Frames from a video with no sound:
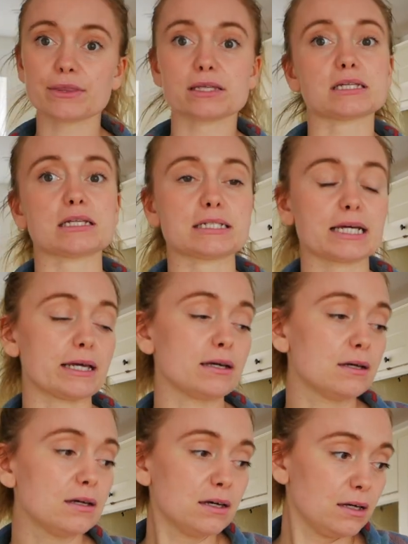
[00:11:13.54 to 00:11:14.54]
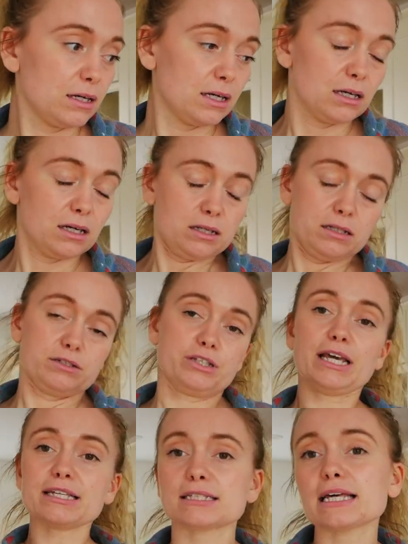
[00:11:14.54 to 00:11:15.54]
Sunday. So
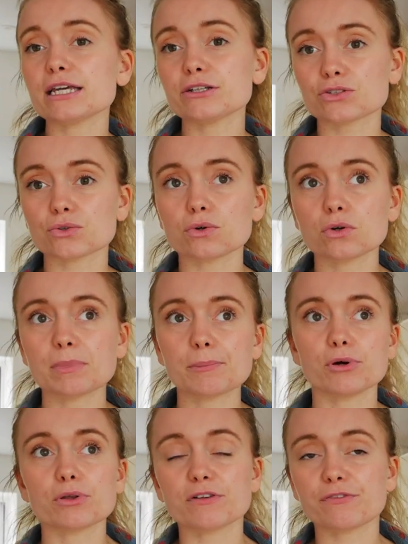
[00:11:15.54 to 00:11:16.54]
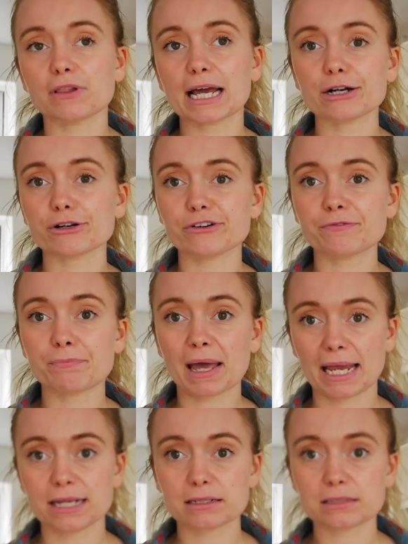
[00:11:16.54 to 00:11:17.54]
yesterday you saw me put the layer of
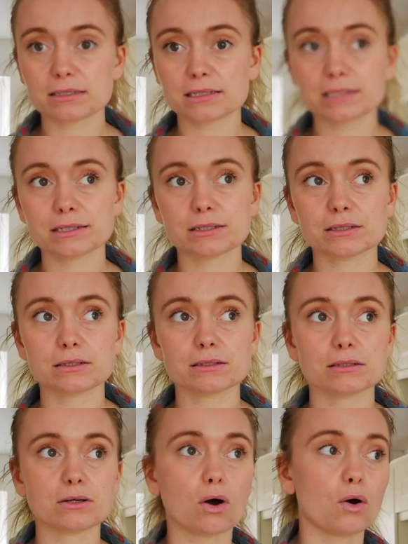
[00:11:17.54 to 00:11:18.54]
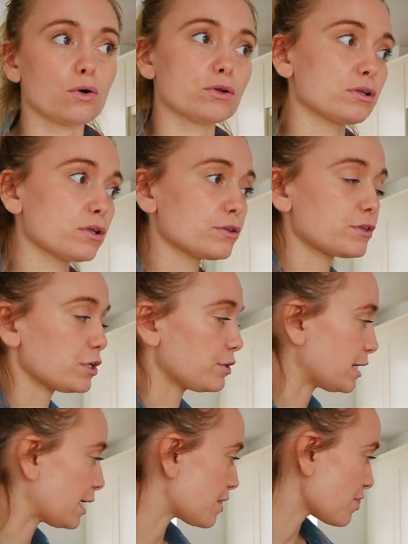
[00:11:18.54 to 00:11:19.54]
paint on the
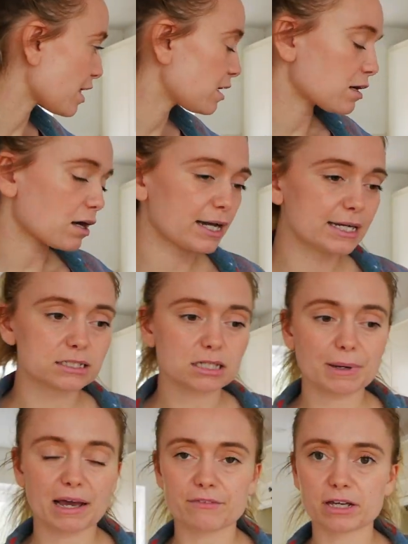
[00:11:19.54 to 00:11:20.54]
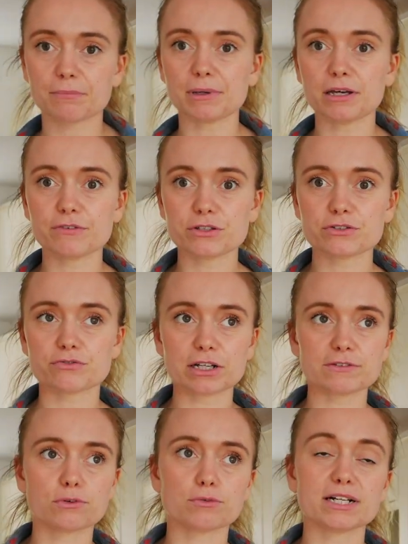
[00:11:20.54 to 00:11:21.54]
unit, and then I ended up having a bit of a
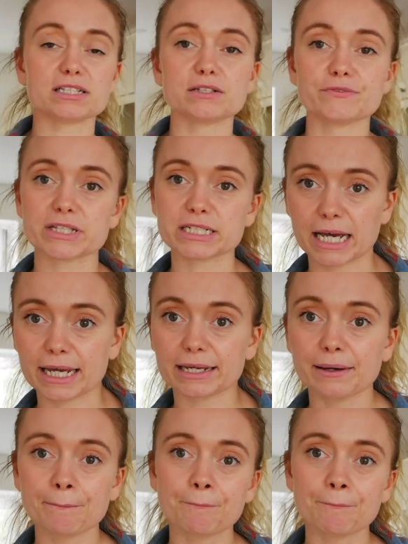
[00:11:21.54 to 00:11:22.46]
stressful rest of the day